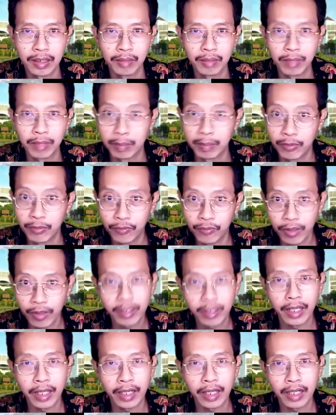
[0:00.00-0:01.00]
But before
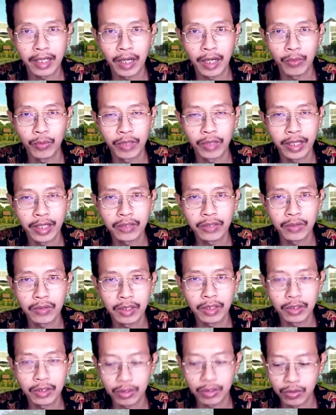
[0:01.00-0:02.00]
that, I would like to
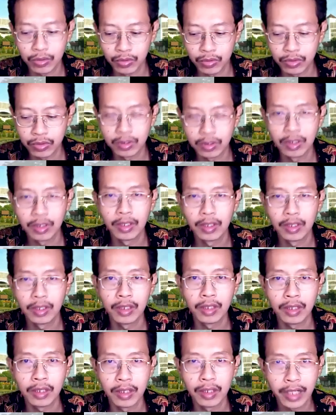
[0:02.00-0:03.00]
introduce
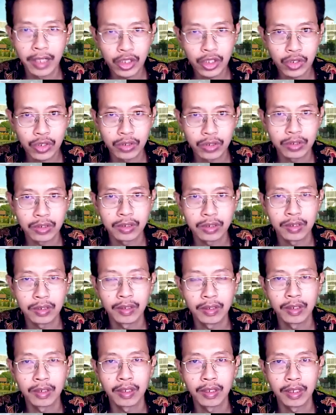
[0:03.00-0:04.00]
the lecturers
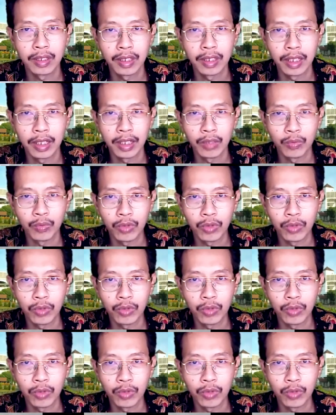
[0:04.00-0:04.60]
that would